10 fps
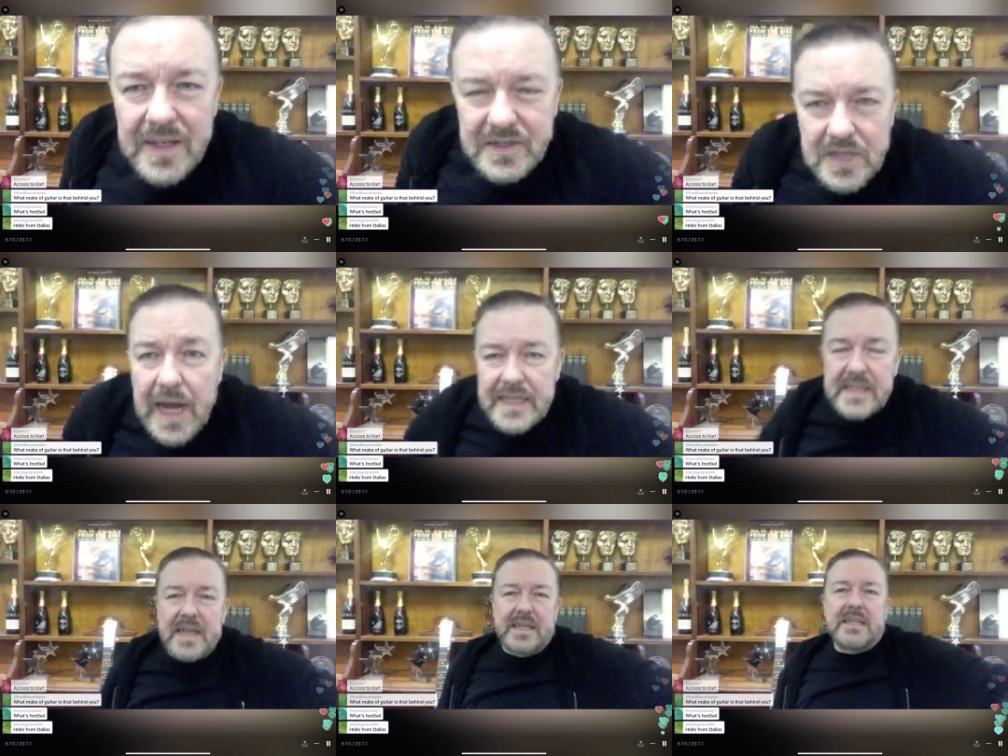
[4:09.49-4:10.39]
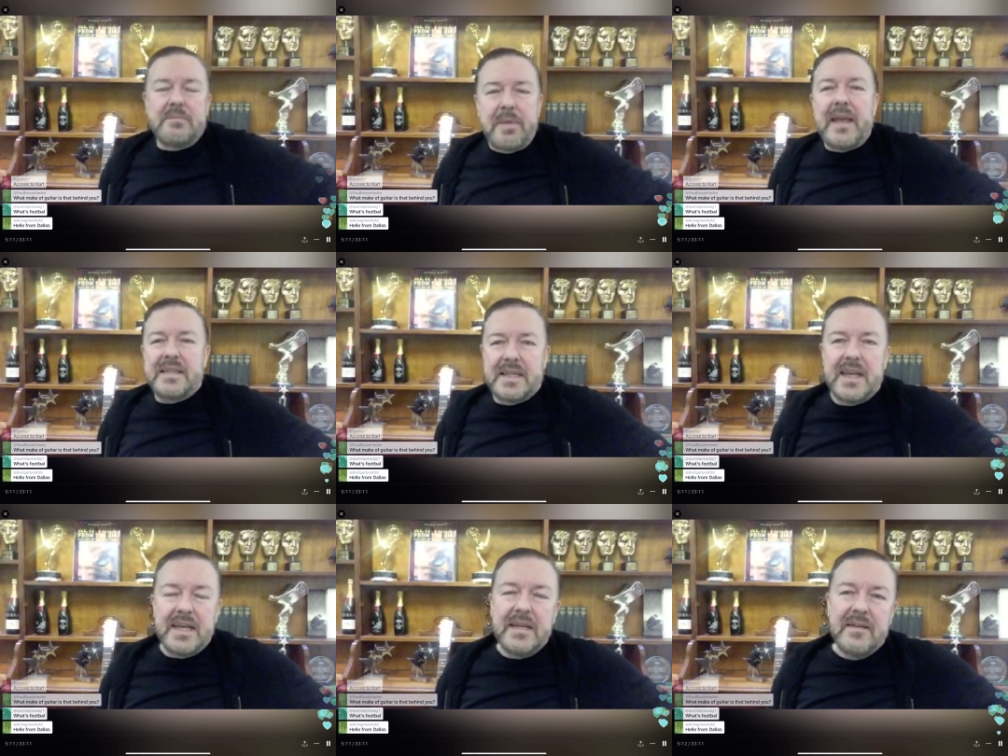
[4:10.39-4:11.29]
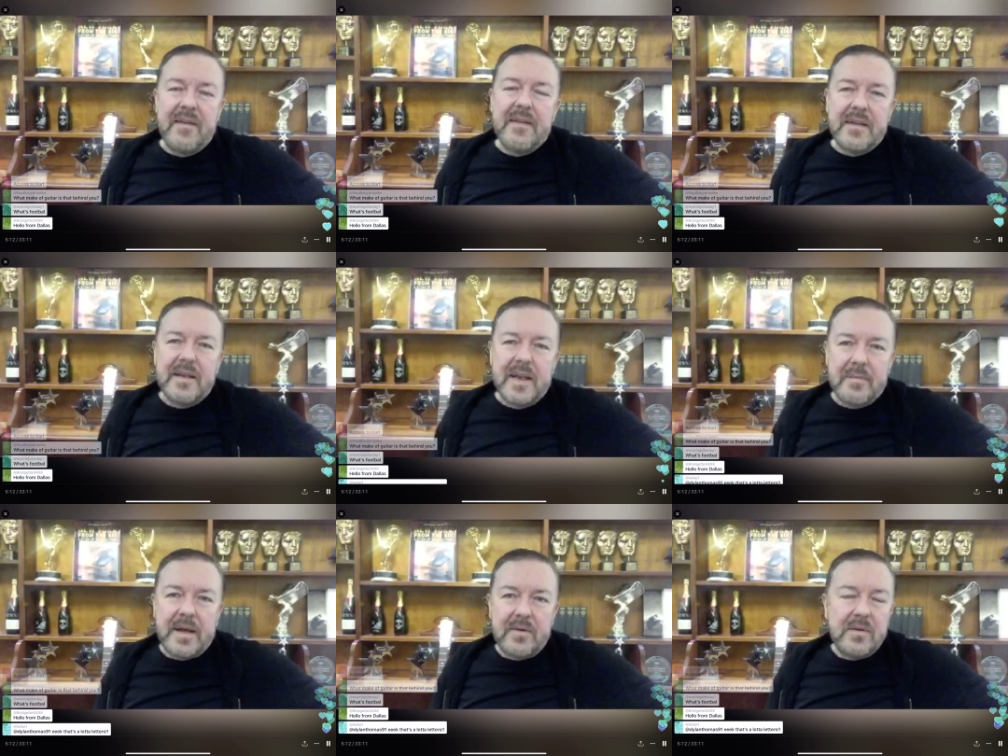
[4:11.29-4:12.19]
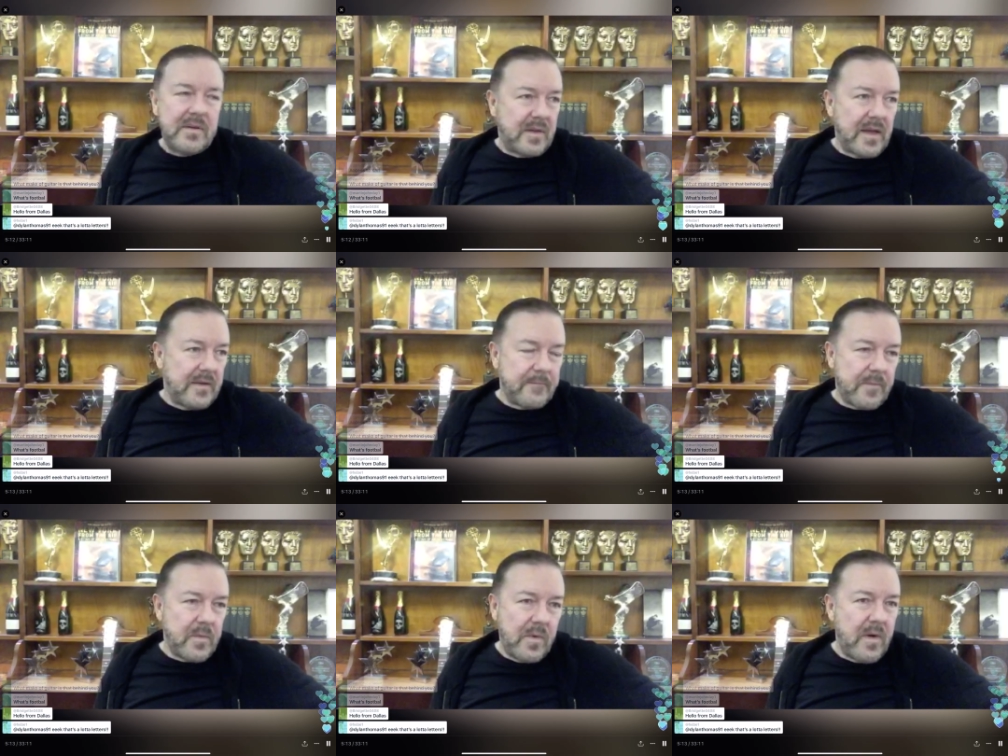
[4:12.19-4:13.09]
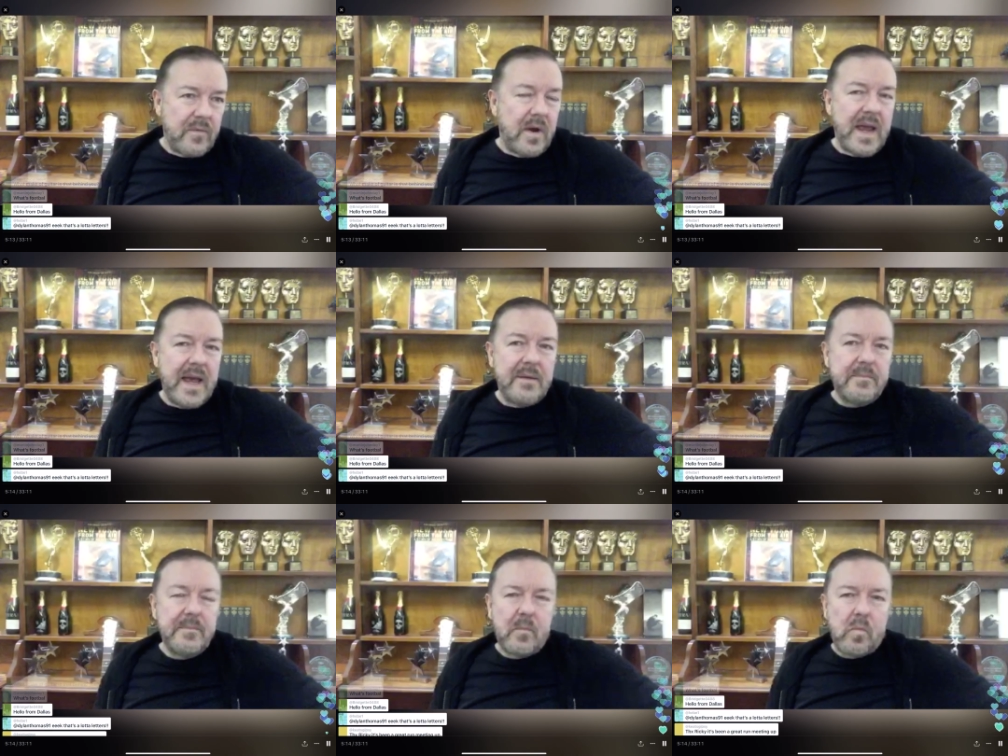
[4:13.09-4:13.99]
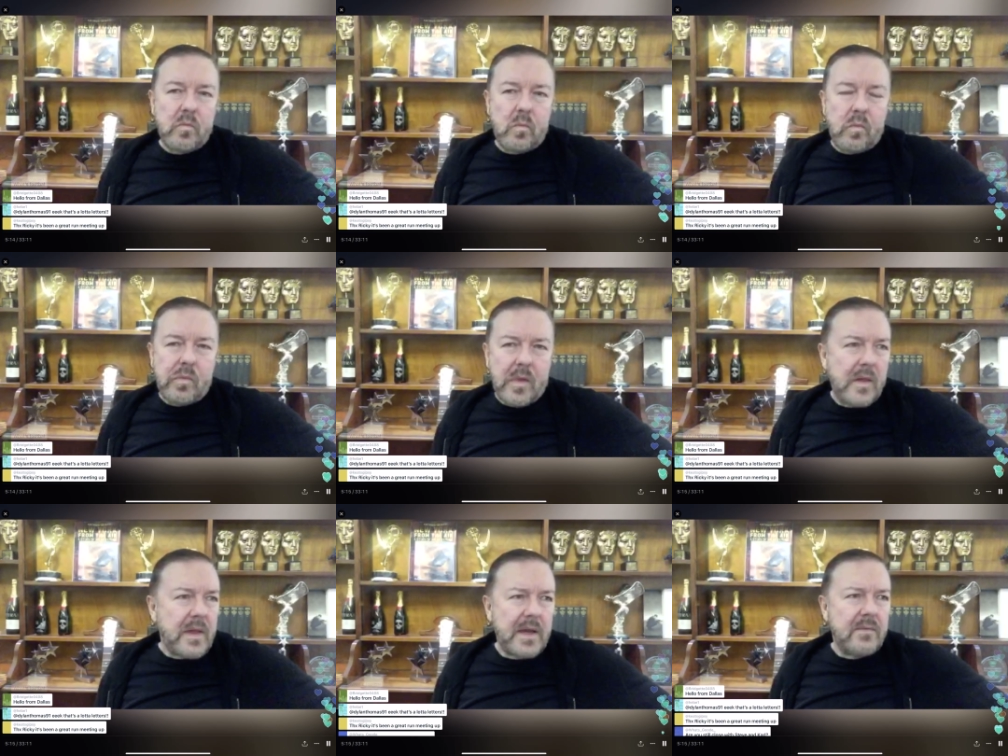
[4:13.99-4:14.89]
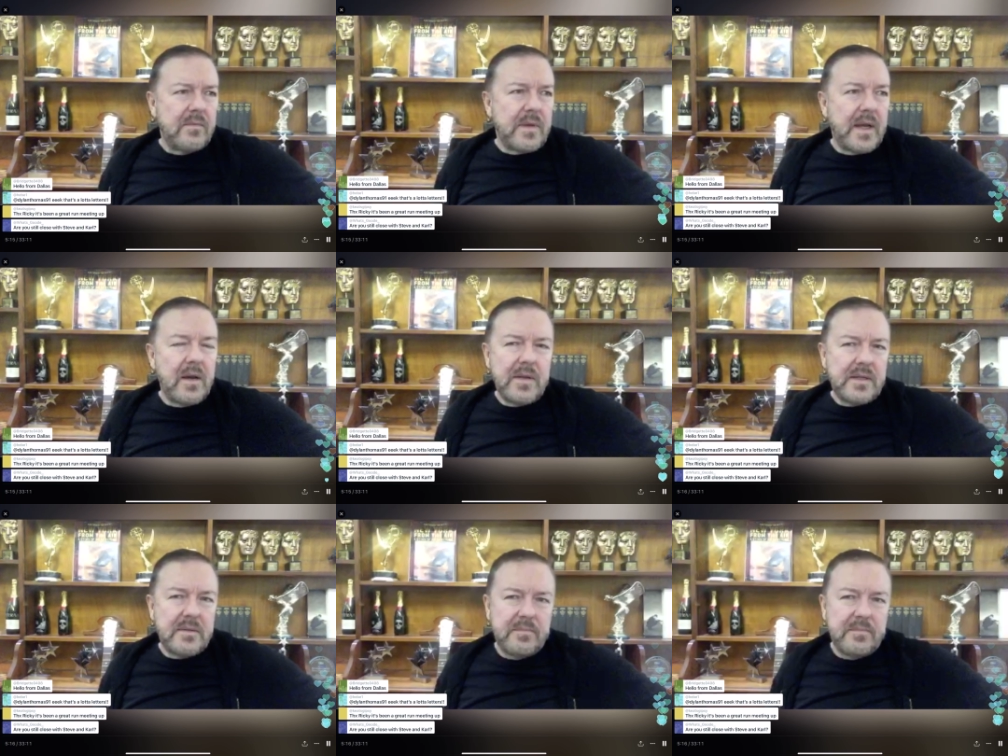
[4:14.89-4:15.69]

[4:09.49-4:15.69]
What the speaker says: Jane says it's the best thing about like wherever I am. They go, that's the